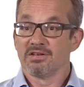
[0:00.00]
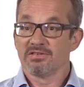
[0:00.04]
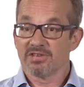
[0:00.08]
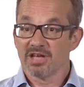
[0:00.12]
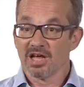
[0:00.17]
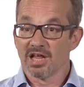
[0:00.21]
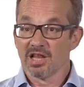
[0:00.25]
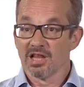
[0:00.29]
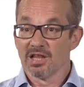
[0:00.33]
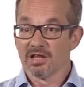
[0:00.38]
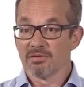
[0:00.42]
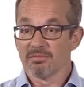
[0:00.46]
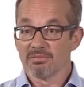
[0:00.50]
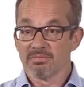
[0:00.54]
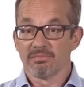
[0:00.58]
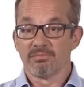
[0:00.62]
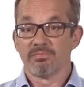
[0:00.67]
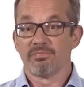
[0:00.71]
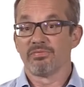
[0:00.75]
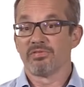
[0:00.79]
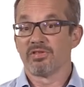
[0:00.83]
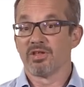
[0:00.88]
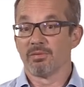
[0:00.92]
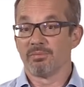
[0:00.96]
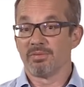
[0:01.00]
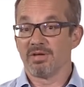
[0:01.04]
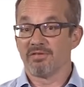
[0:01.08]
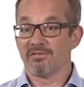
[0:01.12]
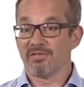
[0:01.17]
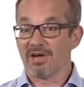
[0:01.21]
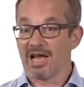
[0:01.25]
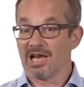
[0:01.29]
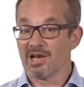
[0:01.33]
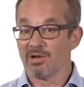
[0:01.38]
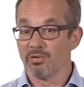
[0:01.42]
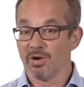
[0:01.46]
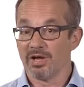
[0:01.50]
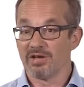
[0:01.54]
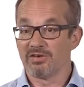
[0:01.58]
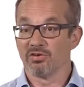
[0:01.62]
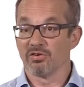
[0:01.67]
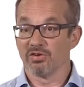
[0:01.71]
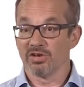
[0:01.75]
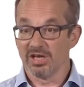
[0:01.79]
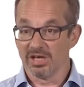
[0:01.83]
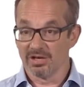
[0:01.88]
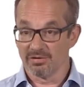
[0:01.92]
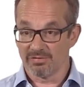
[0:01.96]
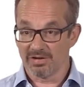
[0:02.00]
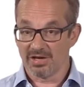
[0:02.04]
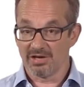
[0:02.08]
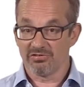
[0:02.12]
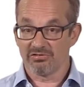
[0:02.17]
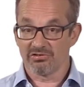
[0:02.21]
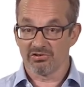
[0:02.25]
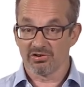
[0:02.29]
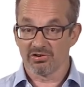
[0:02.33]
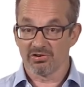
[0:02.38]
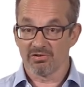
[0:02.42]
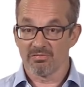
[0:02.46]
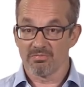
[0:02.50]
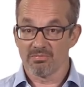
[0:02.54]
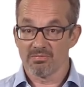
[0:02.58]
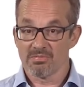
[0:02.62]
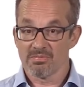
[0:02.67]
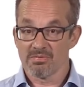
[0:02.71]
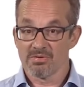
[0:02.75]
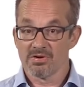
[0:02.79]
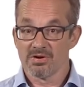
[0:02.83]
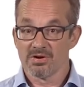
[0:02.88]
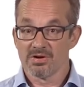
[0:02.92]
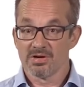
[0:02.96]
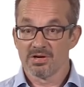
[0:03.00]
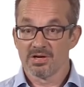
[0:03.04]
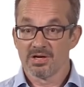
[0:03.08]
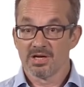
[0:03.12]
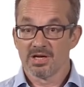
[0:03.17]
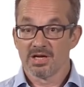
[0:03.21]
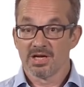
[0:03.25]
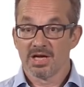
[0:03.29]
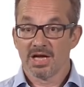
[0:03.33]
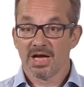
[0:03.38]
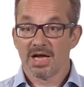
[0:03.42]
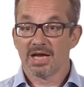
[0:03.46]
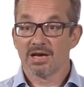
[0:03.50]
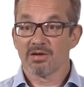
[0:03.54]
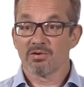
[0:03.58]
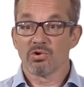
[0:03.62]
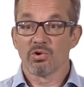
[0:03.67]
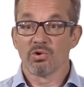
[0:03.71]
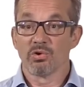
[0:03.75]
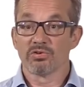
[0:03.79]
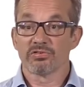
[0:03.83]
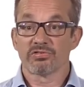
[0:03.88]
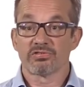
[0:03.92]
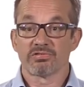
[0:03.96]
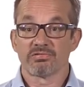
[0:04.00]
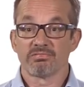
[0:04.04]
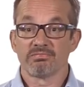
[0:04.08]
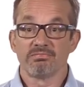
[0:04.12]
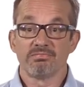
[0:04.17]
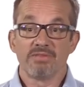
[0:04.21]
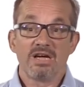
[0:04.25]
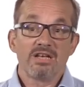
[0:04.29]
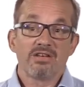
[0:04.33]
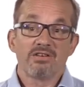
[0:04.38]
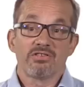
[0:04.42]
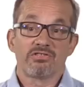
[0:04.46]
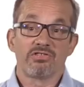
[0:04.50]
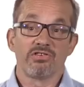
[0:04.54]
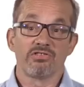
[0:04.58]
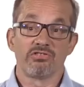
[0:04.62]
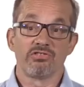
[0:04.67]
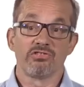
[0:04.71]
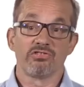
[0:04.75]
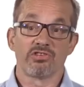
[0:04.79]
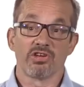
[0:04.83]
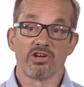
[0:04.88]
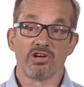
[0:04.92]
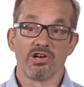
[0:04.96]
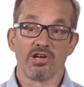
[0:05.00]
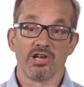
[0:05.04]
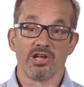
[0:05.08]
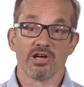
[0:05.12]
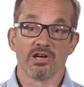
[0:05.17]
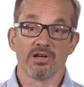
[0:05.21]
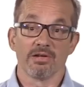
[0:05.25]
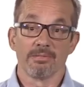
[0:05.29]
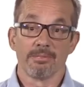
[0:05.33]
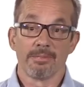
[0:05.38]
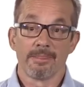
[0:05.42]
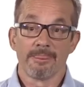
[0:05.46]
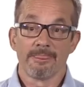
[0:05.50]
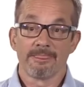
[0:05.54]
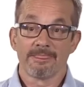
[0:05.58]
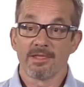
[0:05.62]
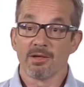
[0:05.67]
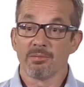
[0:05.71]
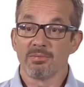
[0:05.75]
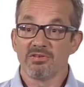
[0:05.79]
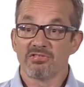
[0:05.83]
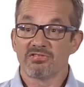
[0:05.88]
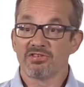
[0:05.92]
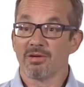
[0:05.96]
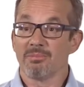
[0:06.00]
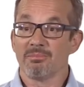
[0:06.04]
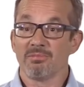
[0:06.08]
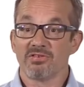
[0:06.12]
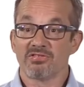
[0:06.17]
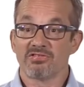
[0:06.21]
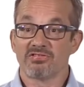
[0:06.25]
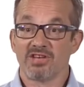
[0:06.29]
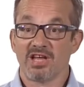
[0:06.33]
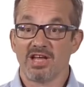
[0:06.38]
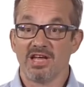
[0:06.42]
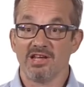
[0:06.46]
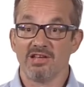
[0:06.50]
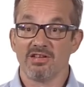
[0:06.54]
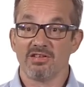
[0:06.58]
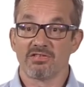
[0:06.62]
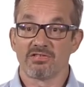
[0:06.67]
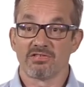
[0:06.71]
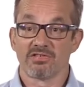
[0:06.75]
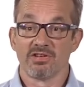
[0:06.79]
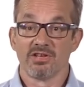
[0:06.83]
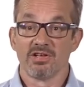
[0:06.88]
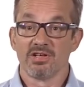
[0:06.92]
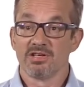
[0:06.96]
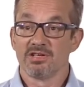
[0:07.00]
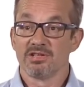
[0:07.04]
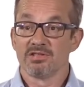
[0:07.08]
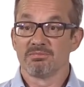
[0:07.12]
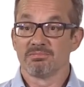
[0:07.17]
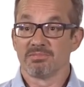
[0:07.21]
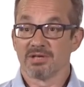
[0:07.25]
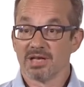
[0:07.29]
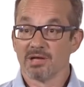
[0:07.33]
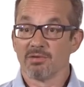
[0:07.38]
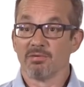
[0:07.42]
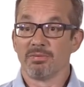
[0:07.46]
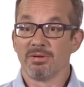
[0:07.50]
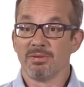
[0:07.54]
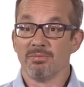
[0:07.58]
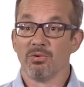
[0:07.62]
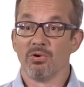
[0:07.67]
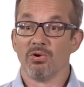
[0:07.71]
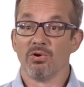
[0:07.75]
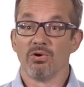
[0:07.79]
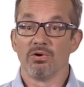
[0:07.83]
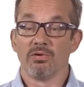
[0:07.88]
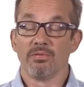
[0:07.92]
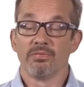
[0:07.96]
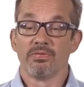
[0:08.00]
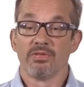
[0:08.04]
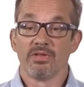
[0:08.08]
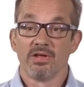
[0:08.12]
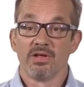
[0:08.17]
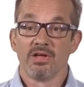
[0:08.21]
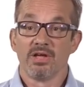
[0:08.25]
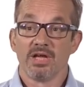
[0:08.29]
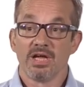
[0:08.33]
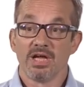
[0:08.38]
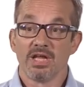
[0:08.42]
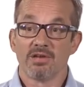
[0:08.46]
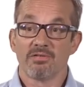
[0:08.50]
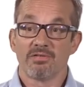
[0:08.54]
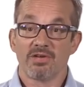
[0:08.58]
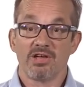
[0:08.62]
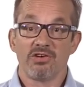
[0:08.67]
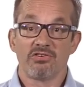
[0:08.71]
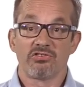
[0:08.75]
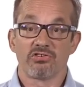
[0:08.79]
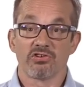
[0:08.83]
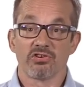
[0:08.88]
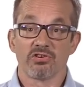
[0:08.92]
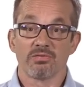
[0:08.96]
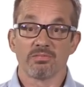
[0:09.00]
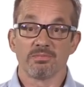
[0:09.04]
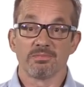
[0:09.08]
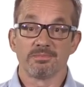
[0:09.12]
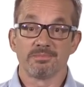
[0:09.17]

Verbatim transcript: Tell them they'll be evaluated on innovation, and of course, make decisions earlier. There'll be some mistakes, but there will be more innovation.